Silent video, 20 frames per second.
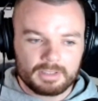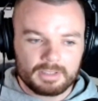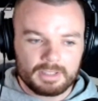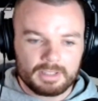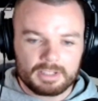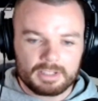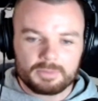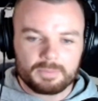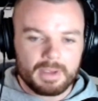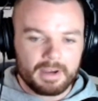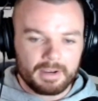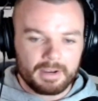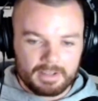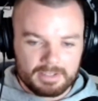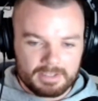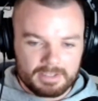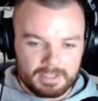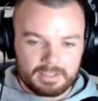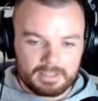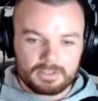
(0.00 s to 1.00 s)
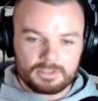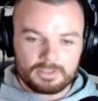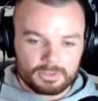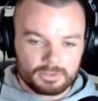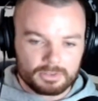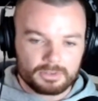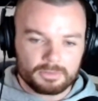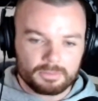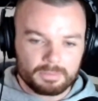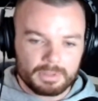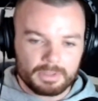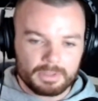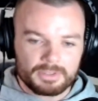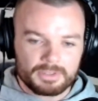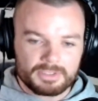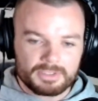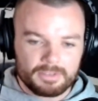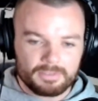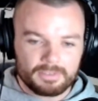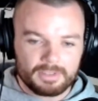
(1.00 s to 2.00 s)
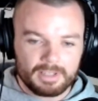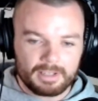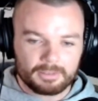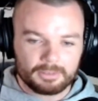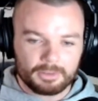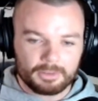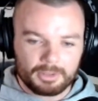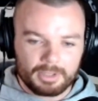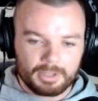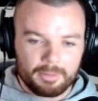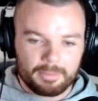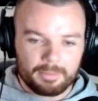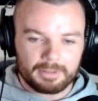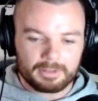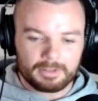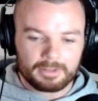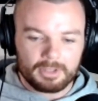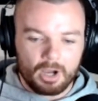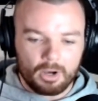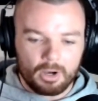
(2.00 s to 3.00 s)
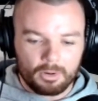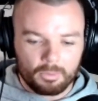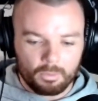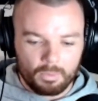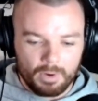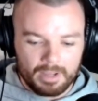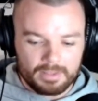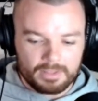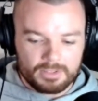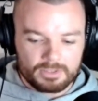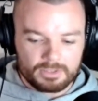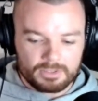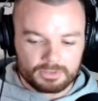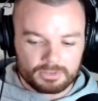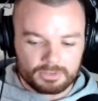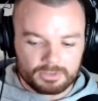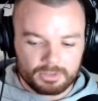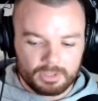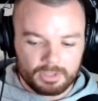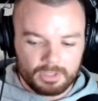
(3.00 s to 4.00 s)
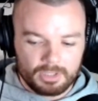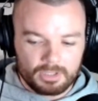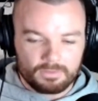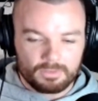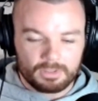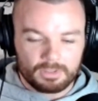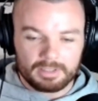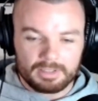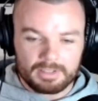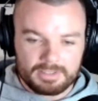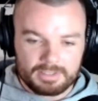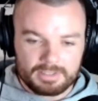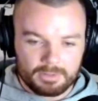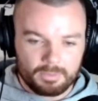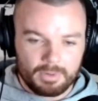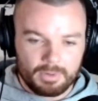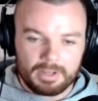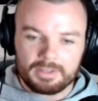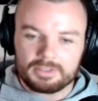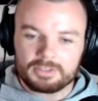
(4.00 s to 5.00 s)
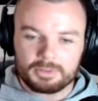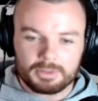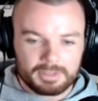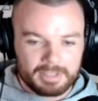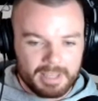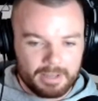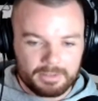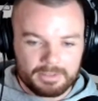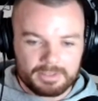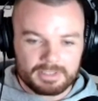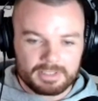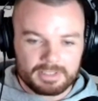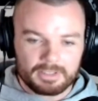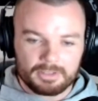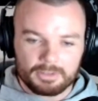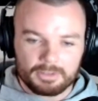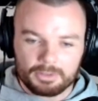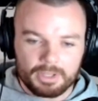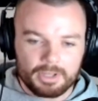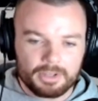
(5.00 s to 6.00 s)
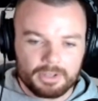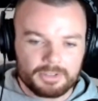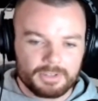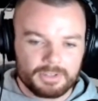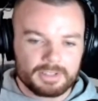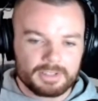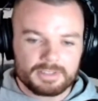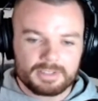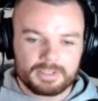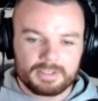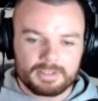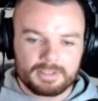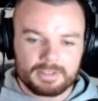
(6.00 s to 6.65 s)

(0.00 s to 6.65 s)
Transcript: the experience into building something like Lookup and knowing when to release it, when to announce it, and all those things?